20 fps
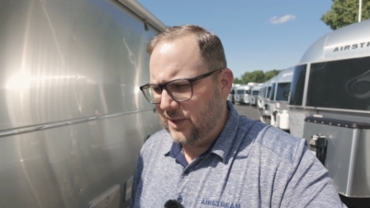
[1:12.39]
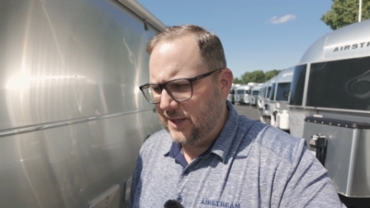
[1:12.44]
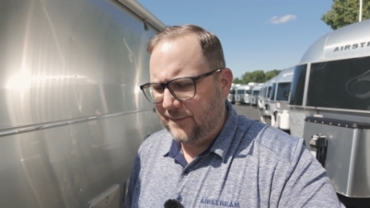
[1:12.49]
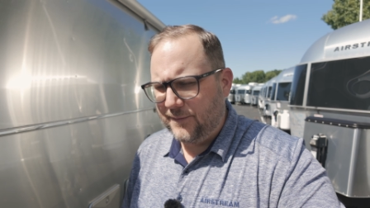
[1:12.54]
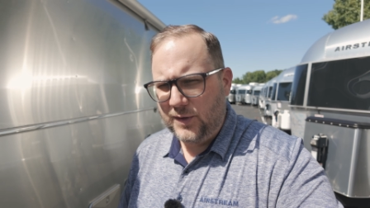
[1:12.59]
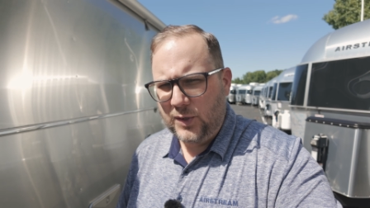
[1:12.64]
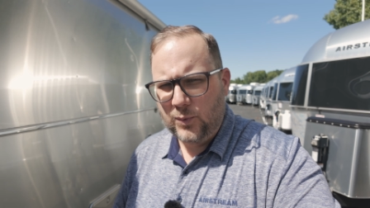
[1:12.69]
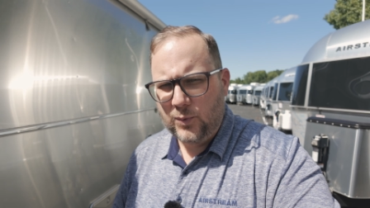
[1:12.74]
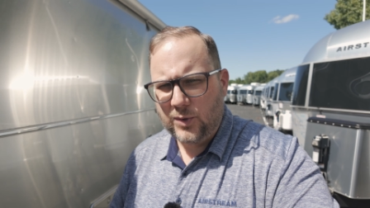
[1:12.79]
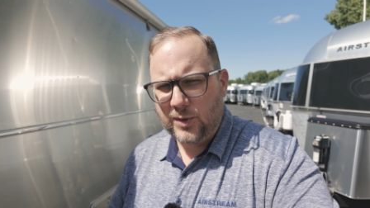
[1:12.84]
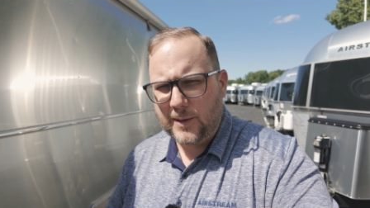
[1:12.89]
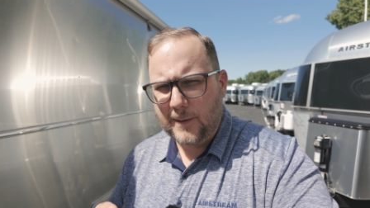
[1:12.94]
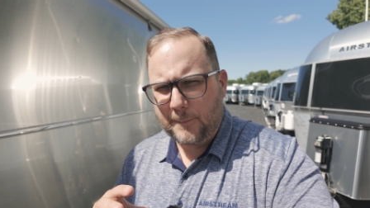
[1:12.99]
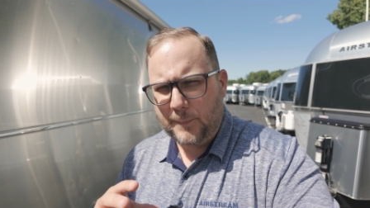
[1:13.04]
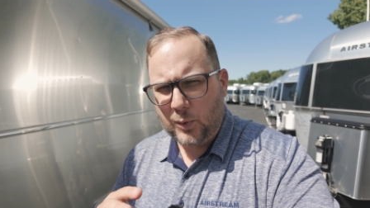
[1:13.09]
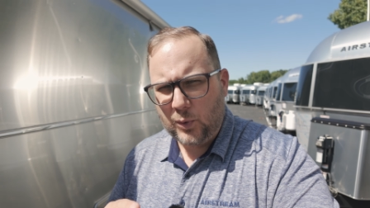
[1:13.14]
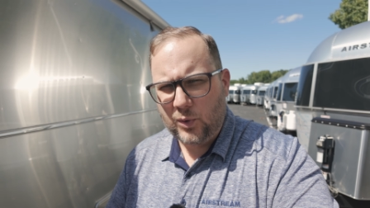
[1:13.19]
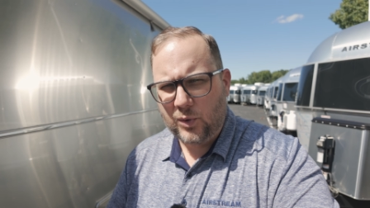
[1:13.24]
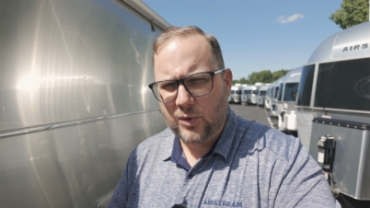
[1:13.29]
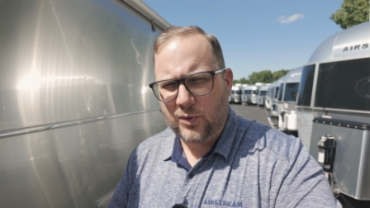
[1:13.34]
If you were to
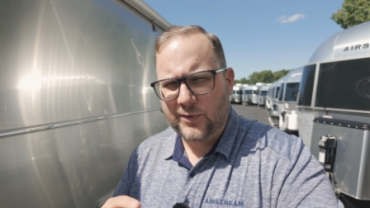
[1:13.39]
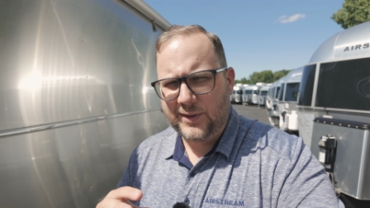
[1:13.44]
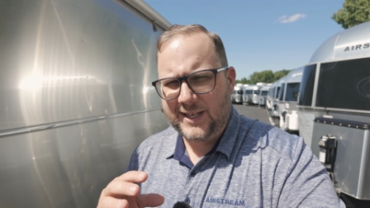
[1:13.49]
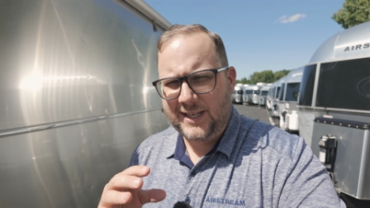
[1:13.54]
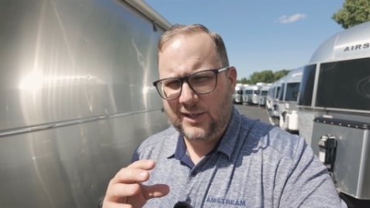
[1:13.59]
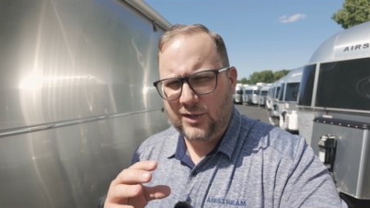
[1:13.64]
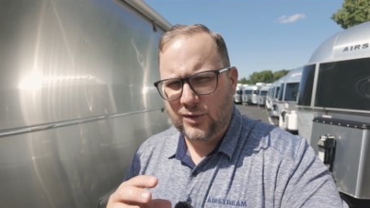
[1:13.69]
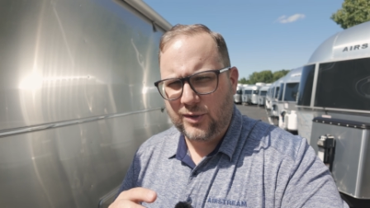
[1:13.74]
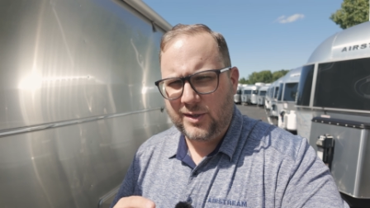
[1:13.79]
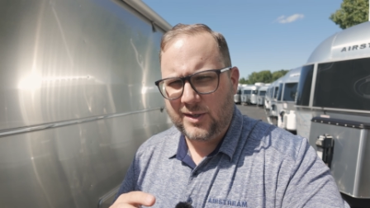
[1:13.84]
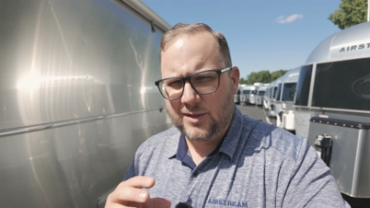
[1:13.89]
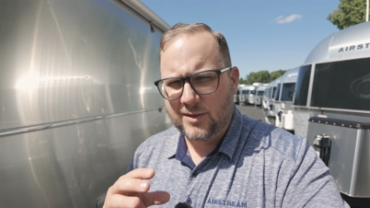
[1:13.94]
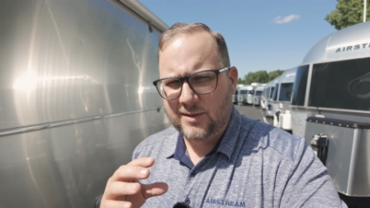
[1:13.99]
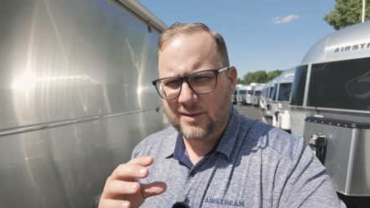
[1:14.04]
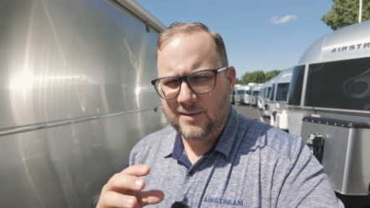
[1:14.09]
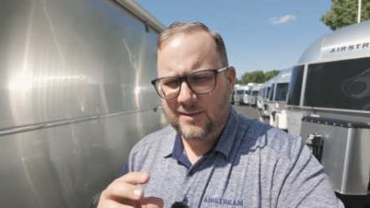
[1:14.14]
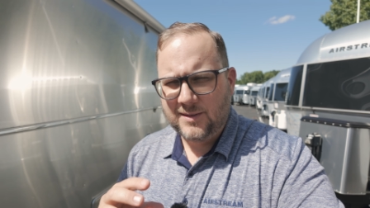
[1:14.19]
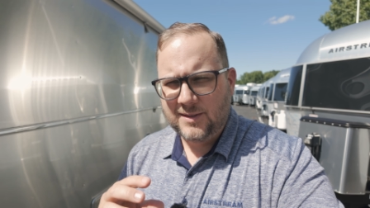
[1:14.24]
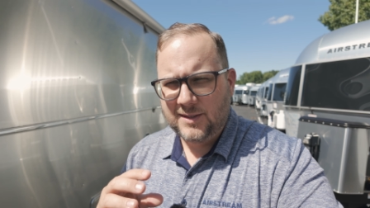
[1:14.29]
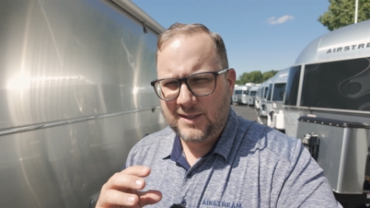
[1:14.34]
pull the Goodyear